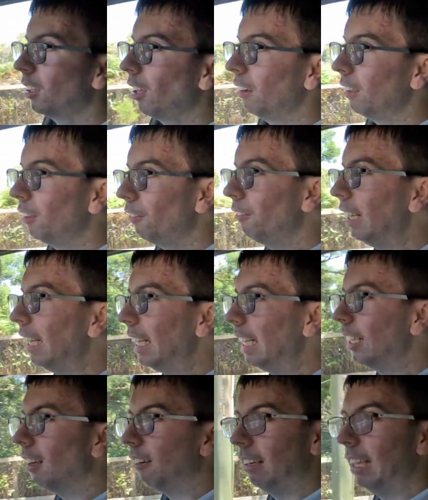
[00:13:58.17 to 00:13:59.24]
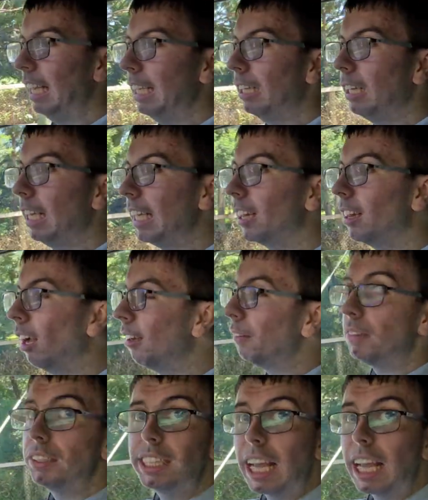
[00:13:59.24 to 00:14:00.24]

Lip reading: So it's a really, it's loaded with